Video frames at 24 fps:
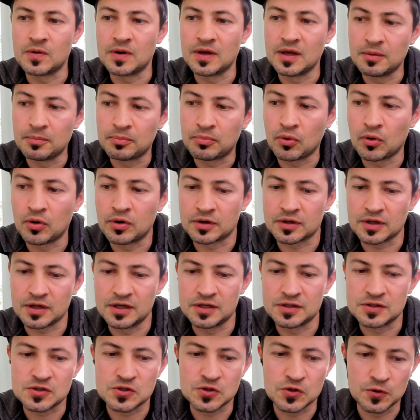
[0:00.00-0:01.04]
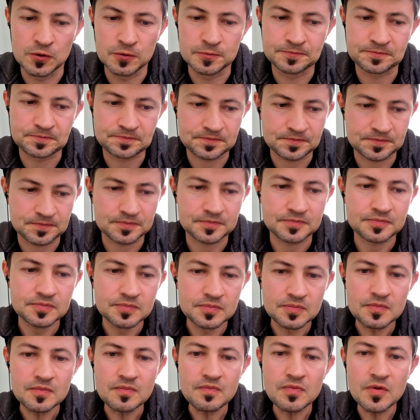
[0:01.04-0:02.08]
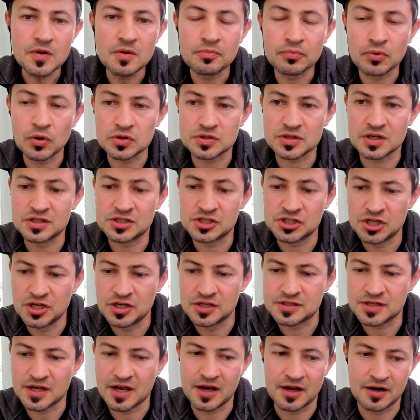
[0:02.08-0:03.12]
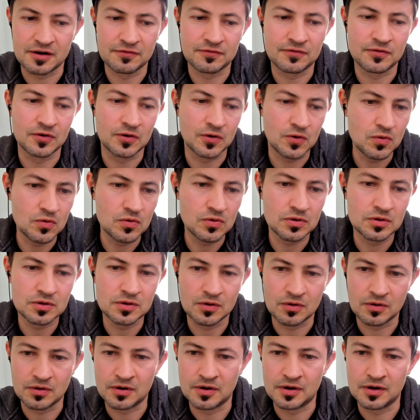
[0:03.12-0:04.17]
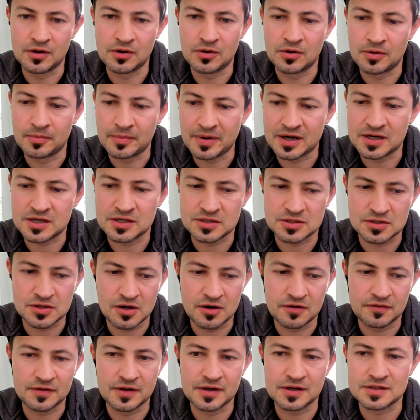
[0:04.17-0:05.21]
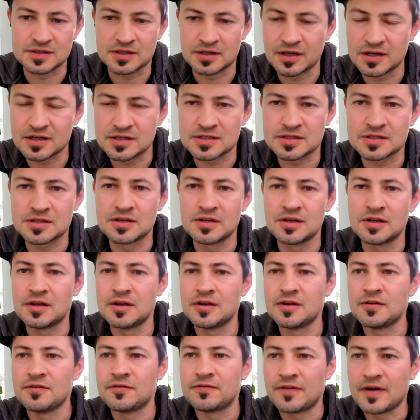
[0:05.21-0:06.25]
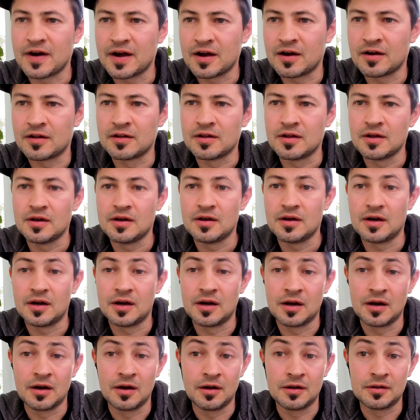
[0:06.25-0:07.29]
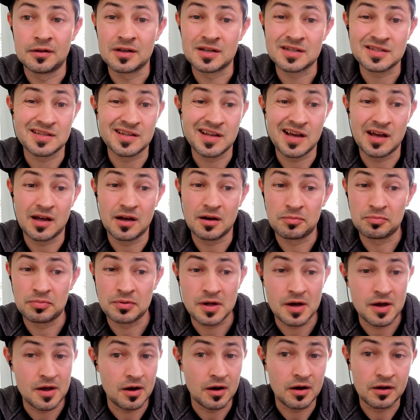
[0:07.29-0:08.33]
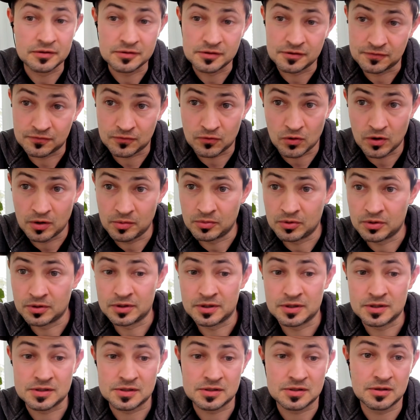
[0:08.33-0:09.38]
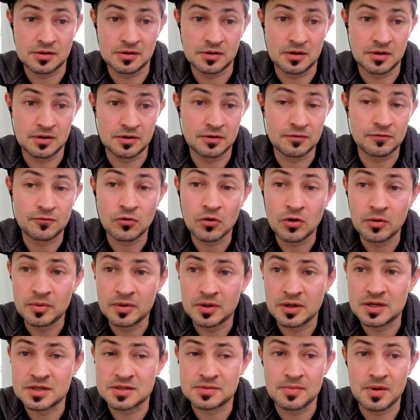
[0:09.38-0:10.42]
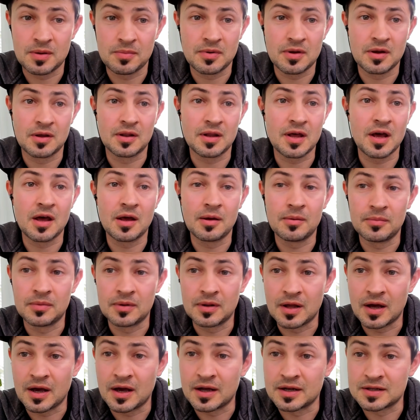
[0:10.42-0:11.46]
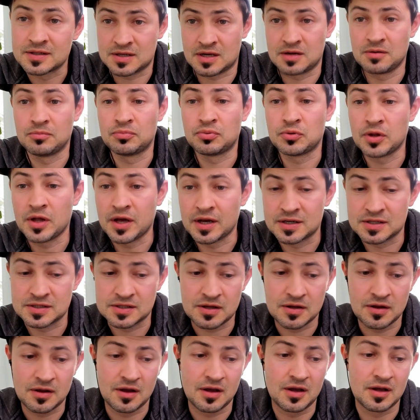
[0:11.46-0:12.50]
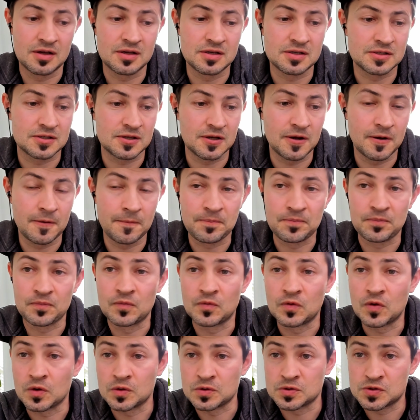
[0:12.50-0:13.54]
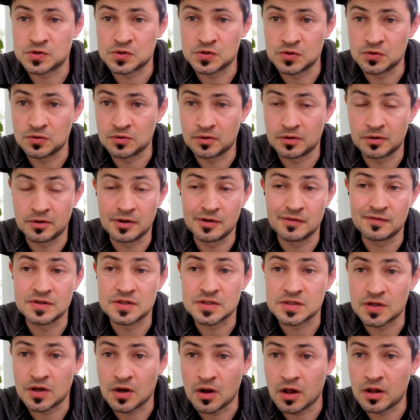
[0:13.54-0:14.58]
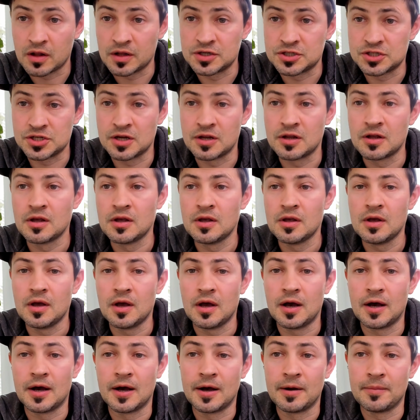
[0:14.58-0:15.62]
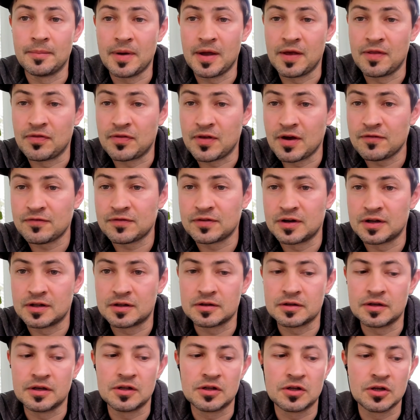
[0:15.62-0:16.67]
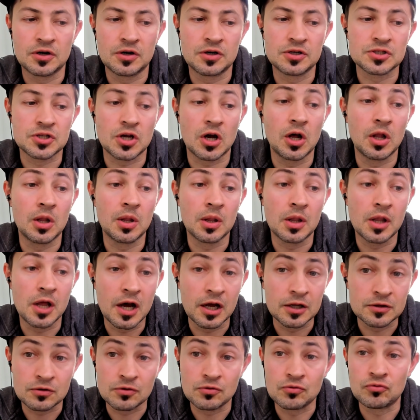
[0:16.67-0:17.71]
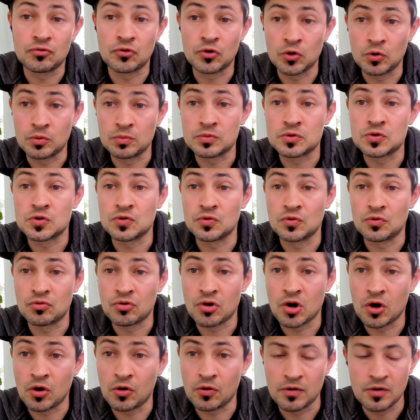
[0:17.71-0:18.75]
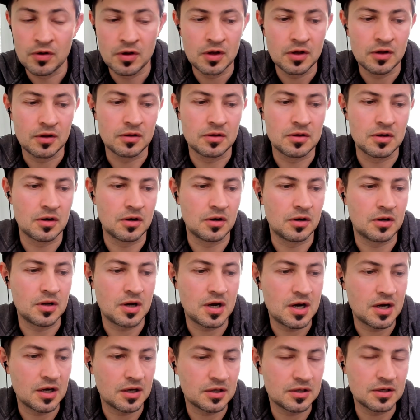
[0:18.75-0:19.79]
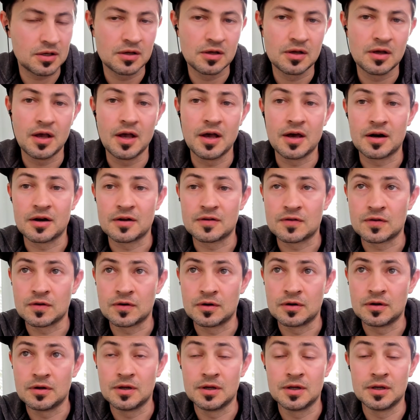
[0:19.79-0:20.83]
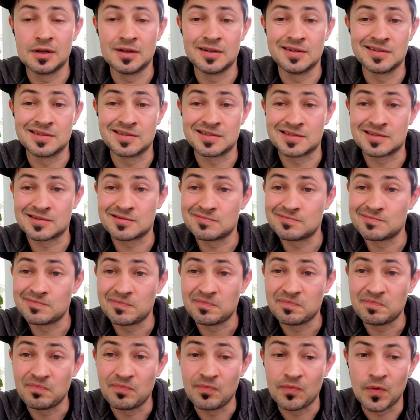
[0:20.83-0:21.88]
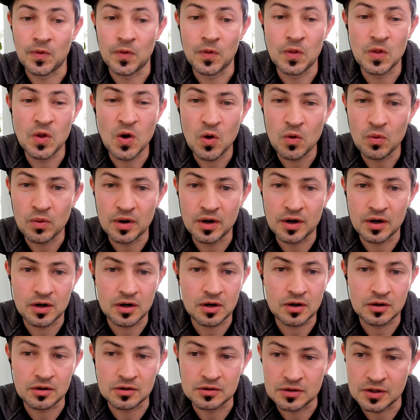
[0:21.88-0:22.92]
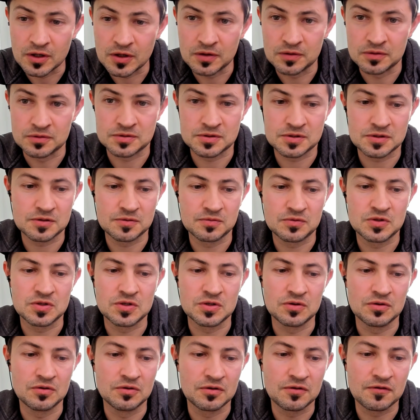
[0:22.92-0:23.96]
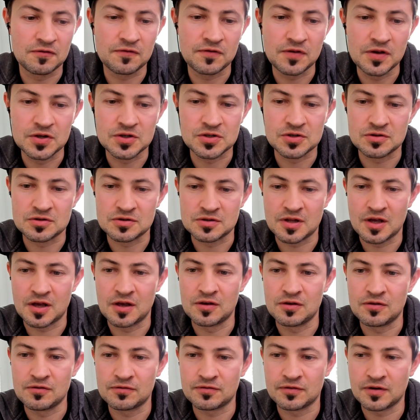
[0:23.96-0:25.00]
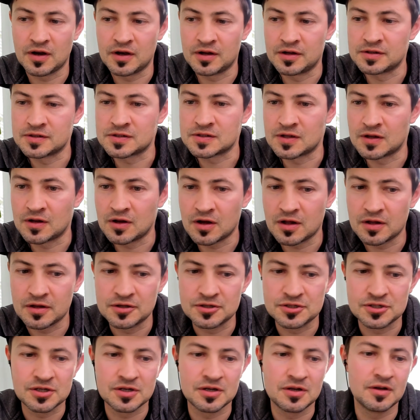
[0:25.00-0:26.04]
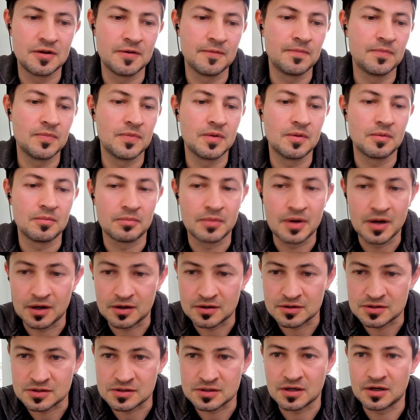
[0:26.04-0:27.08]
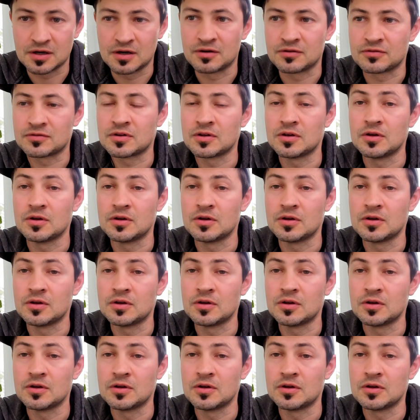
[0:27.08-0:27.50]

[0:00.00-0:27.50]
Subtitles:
import into Proton Sheets out of Google or your Microsoft XLX file does not apply all the formulas. The formulas maybe not as complex as those two, or even Synology, and definitely there's a lot room to grow. Their doc editor is nowhere close to the features that you find in Synology, Microsoft,